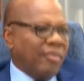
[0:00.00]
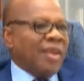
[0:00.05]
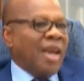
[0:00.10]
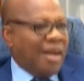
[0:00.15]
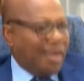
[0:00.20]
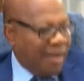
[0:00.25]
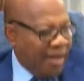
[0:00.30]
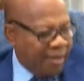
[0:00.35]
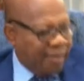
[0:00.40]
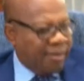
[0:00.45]

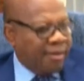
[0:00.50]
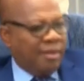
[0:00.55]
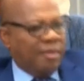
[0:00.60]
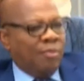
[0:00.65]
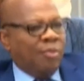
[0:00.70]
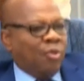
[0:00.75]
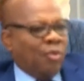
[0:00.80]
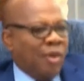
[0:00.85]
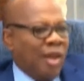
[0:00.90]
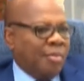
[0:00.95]
and let's see
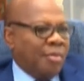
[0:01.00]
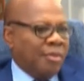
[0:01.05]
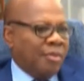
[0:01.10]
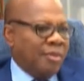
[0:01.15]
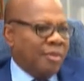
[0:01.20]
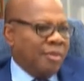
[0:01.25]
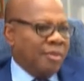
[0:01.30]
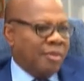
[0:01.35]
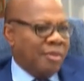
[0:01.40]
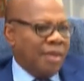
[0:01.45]
what will
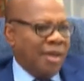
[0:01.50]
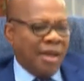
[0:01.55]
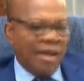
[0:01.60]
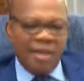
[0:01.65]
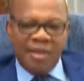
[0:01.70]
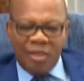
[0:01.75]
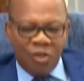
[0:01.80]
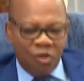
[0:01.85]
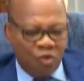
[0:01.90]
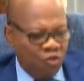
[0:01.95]
happen. I
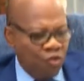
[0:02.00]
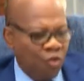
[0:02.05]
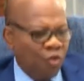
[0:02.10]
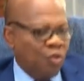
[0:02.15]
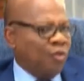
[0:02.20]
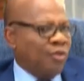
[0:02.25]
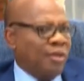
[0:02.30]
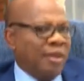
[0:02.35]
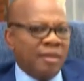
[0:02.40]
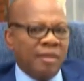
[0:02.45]
can assure
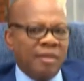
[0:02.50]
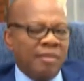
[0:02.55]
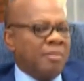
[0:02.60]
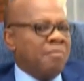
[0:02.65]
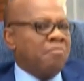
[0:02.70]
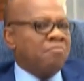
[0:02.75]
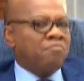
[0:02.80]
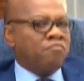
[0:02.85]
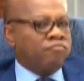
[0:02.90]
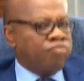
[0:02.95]
you that
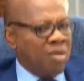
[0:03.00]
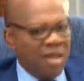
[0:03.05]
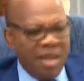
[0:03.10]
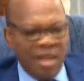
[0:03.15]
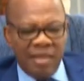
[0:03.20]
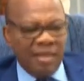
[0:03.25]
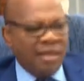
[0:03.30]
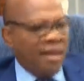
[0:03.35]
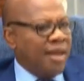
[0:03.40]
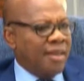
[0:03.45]

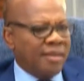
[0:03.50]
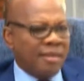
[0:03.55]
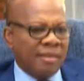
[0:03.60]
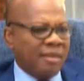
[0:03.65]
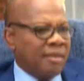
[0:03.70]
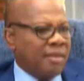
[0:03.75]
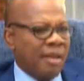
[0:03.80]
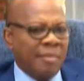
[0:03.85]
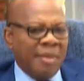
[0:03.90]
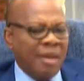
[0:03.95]
brilliant guys
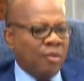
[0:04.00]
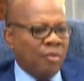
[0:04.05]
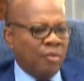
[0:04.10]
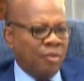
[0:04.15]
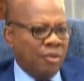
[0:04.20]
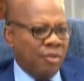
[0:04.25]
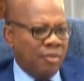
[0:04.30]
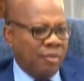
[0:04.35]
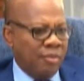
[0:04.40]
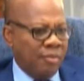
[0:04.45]
abound.
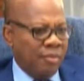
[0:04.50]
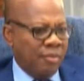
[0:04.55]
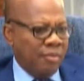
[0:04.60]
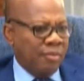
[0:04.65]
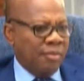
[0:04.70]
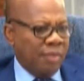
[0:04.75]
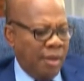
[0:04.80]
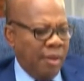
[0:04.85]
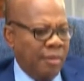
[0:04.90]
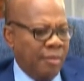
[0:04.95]

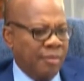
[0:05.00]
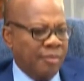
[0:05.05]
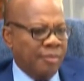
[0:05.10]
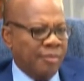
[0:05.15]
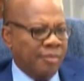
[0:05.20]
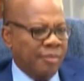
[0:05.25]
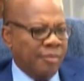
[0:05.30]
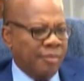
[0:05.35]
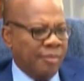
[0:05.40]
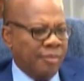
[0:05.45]
Yeah.
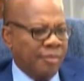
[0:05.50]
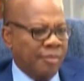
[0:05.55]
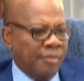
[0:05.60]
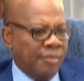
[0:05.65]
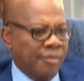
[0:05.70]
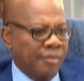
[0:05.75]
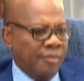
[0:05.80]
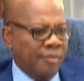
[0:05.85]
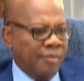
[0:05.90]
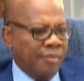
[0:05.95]

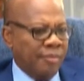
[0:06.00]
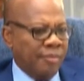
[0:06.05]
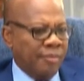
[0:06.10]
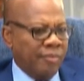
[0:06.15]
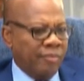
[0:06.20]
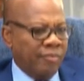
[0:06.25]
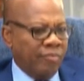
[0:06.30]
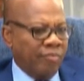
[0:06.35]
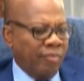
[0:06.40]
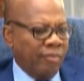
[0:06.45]
Let's
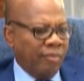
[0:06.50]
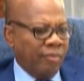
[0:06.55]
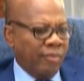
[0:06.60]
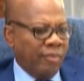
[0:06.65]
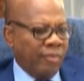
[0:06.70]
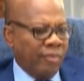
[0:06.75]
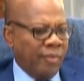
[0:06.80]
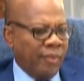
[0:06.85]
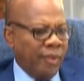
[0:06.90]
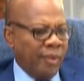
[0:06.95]
um,
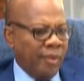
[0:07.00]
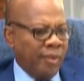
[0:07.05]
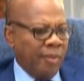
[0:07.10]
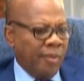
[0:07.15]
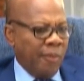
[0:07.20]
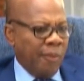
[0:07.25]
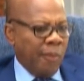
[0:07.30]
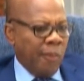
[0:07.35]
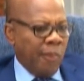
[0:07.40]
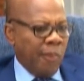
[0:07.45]
look
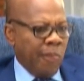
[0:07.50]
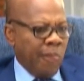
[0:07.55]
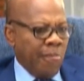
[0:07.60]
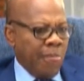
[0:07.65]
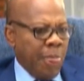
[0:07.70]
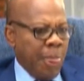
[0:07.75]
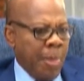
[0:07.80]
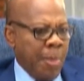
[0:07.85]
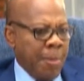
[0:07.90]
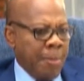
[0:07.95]
at
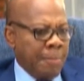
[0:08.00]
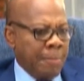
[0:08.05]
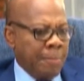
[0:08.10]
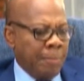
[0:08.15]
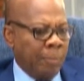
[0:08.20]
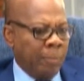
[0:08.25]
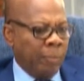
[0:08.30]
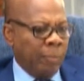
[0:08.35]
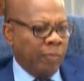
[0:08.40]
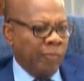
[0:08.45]
your
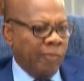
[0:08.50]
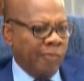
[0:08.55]
your